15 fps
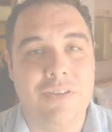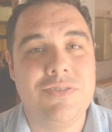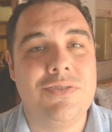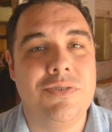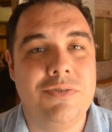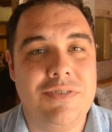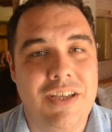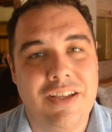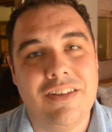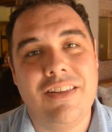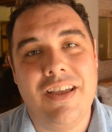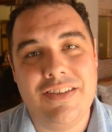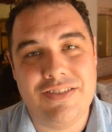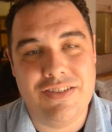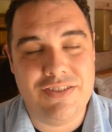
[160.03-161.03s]
also take
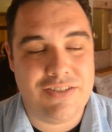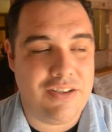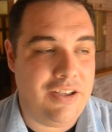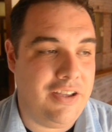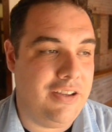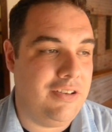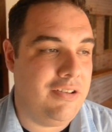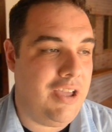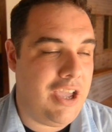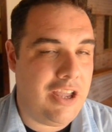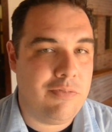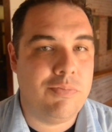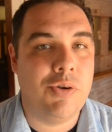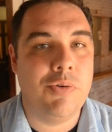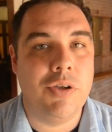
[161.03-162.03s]
classes on
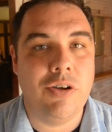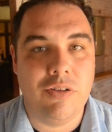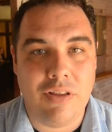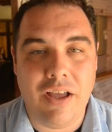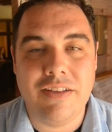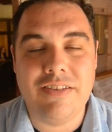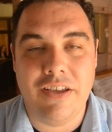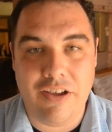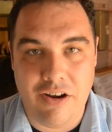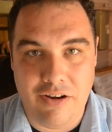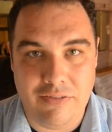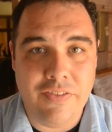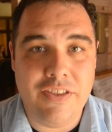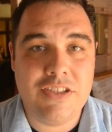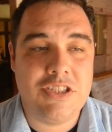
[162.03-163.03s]
hand brewing or latte
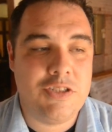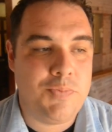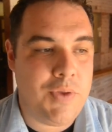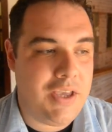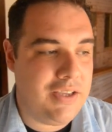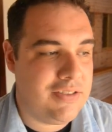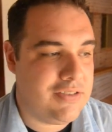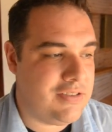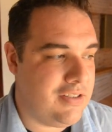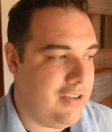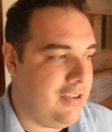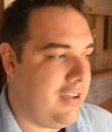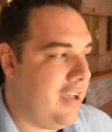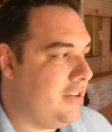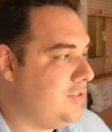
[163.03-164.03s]
art. This space
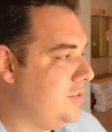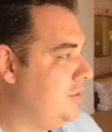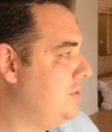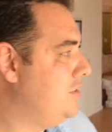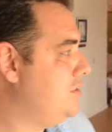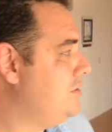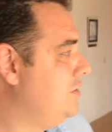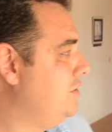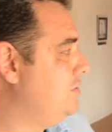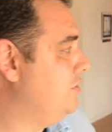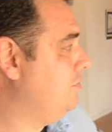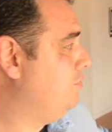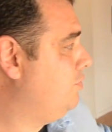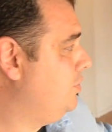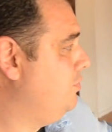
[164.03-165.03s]
actually is
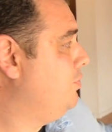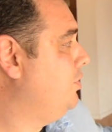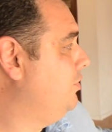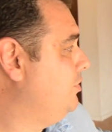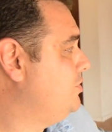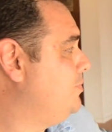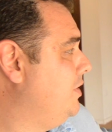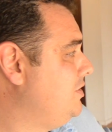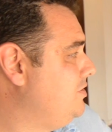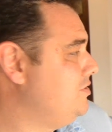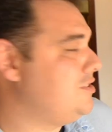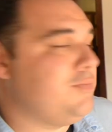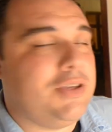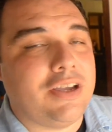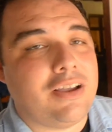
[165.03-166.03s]
a pretty beautiful space. It
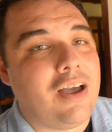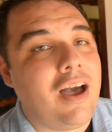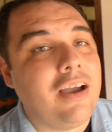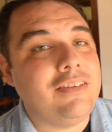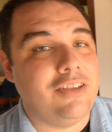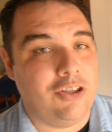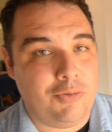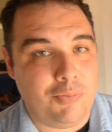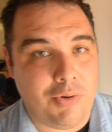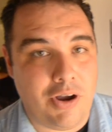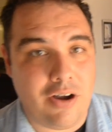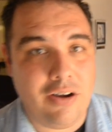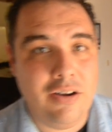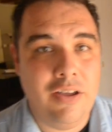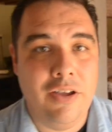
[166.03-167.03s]
used to be a cocktail
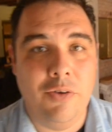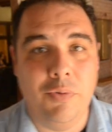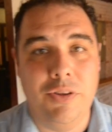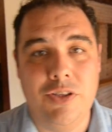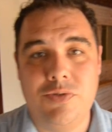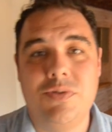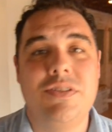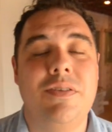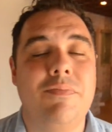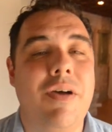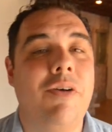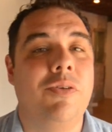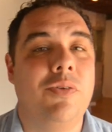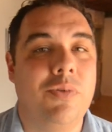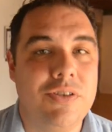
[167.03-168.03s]
bar when this was the
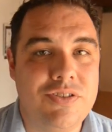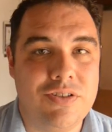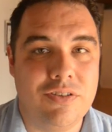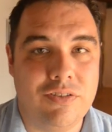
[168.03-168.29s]
Mountain Oyster